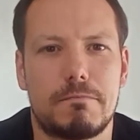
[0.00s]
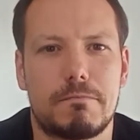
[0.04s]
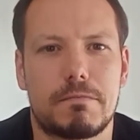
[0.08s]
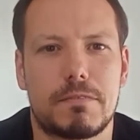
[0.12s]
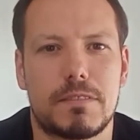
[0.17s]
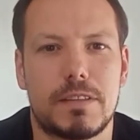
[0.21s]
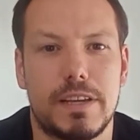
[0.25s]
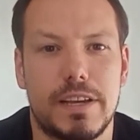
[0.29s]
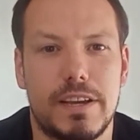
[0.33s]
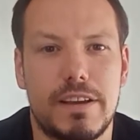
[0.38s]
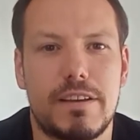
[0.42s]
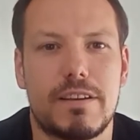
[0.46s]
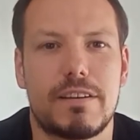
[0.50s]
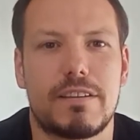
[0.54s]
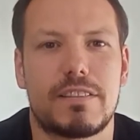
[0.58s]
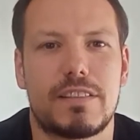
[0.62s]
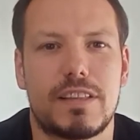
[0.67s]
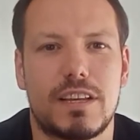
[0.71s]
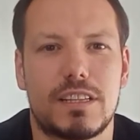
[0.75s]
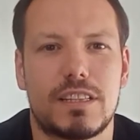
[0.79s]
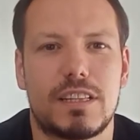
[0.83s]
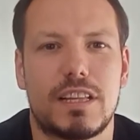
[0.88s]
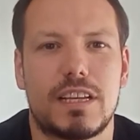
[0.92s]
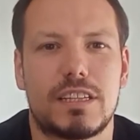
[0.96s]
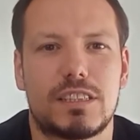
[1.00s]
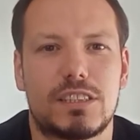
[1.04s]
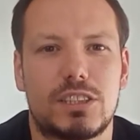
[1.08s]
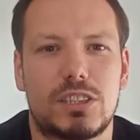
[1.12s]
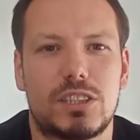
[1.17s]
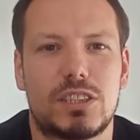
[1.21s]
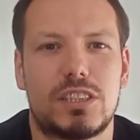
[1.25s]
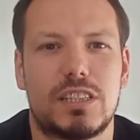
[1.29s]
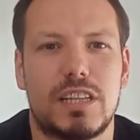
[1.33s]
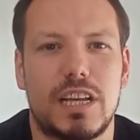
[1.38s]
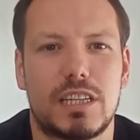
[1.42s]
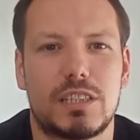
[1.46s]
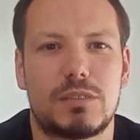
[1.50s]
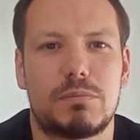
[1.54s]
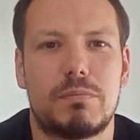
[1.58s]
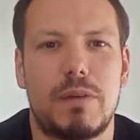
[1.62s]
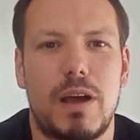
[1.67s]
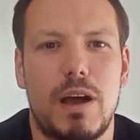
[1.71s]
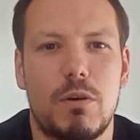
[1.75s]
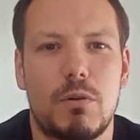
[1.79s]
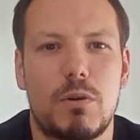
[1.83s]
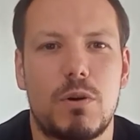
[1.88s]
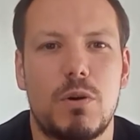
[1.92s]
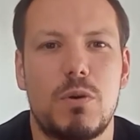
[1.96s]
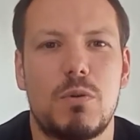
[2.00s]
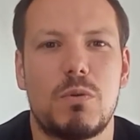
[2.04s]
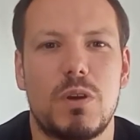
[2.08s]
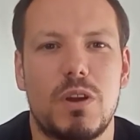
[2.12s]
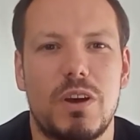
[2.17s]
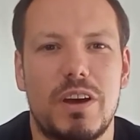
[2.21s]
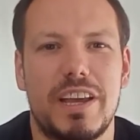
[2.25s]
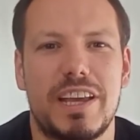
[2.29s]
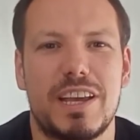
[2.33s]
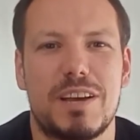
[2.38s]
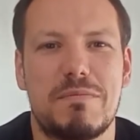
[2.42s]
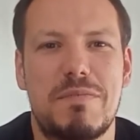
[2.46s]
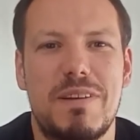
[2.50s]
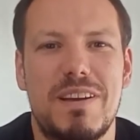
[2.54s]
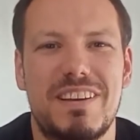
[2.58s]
That's how cool I am.